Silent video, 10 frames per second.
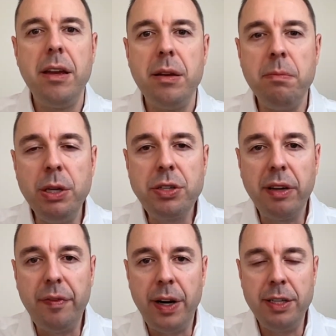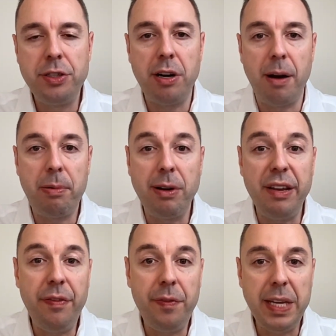Mutual funds are pretty
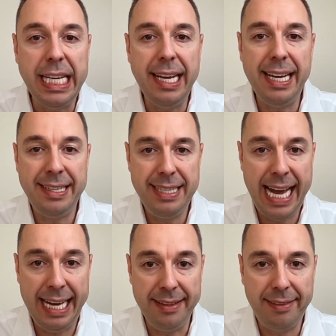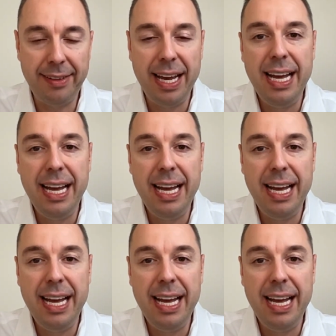fee intense.